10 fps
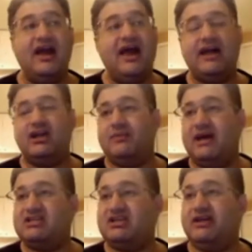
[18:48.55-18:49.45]
and you're
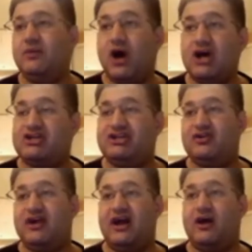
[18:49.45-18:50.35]
basically washing
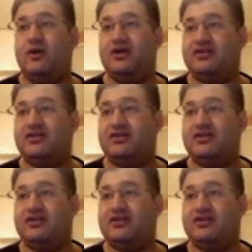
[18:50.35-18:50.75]
your hair with